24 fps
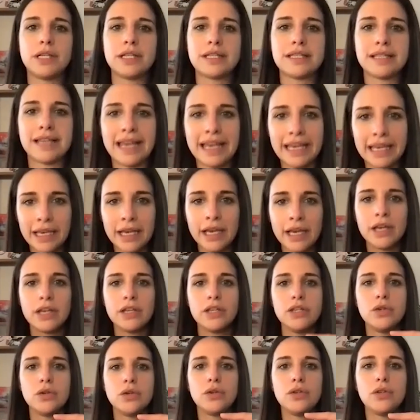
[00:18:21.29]
It's like
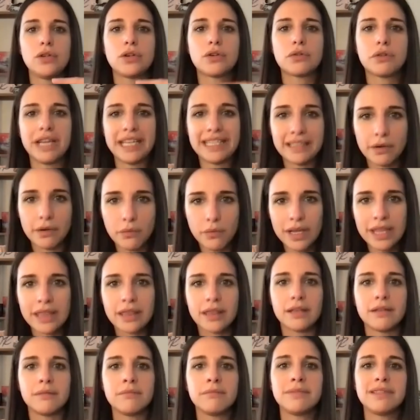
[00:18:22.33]
you create a
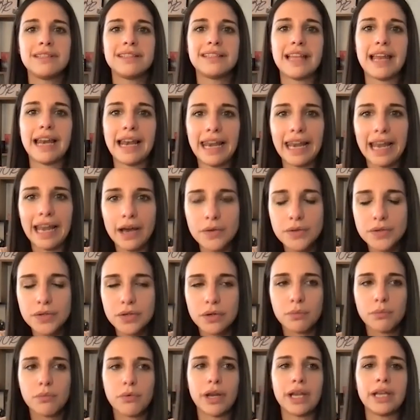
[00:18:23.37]
rhythm that allows
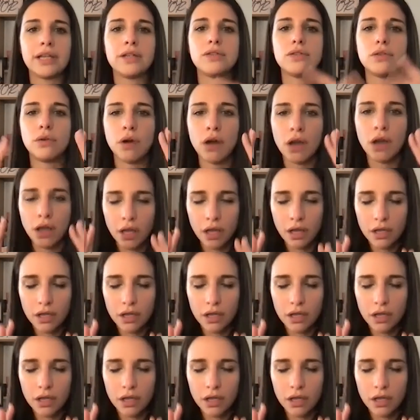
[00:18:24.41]
your brain to